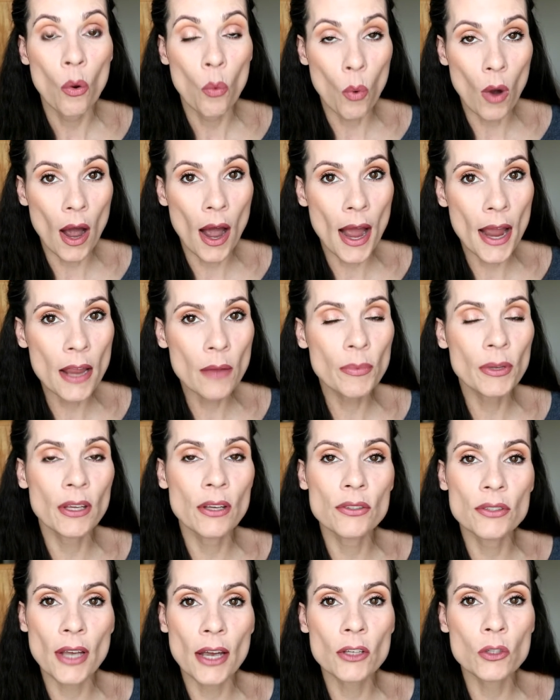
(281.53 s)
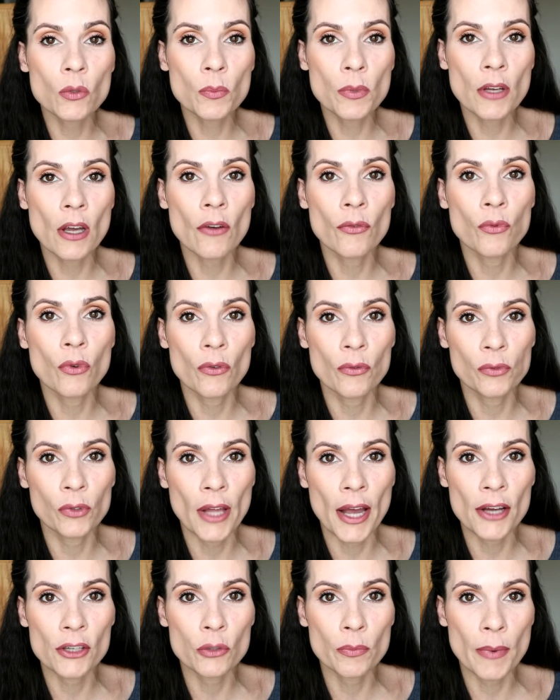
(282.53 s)
Why? Because SPF will
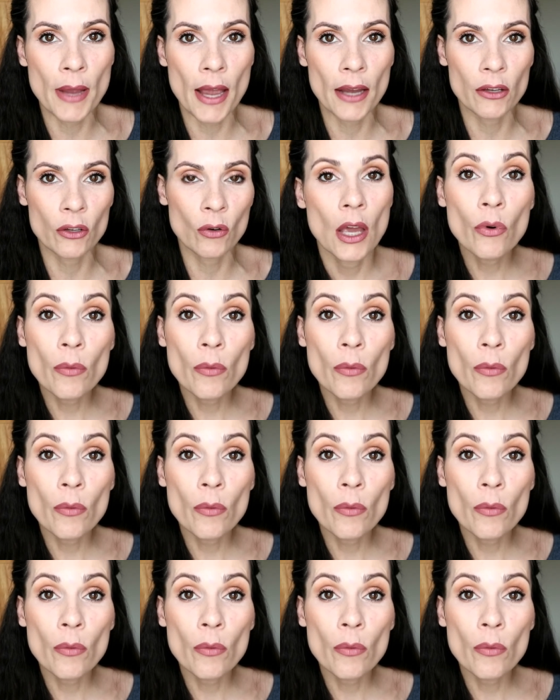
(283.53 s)
flash back.